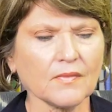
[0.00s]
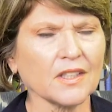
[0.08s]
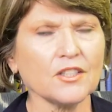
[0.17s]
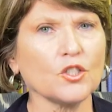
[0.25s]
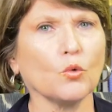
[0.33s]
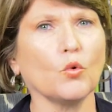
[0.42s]

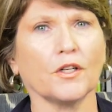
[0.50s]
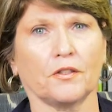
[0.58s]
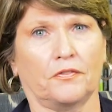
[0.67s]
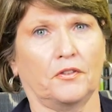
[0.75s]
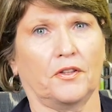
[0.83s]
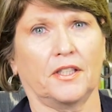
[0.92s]
It's a
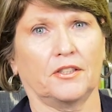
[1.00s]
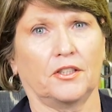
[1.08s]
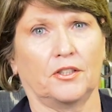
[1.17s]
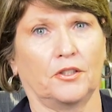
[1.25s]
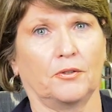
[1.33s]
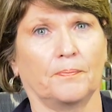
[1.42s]
wonderful thing to
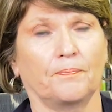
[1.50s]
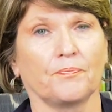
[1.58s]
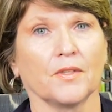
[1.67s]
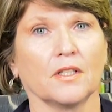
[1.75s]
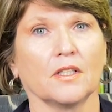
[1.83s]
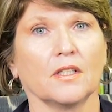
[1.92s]
do.
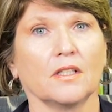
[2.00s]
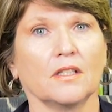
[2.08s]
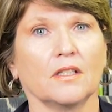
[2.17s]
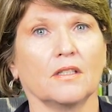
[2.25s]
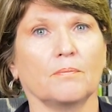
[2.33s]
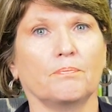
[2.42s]

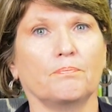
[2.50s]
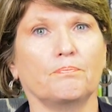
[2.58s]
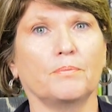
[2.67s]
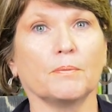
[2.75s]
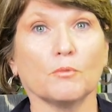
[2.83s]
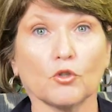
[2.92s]

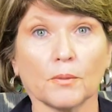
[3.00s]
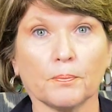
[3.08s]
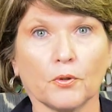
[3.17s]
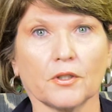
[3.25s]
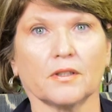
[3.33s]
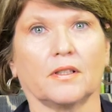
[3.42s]
But more
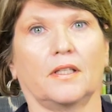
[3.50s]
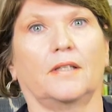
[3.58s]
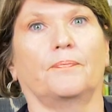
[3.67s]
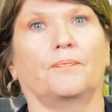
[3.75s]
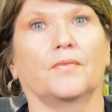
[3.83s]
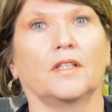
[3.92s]
importantly,
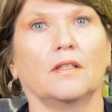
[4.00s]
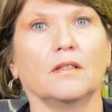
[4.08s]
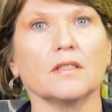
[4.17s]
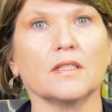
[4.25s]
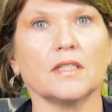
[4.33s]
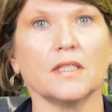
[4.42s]
in
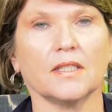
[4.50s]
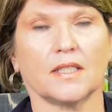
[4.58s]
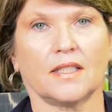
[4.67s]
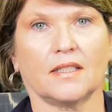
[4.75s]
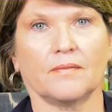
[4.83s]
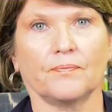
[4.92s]
this
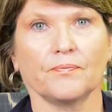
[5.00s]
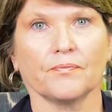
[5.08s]
season,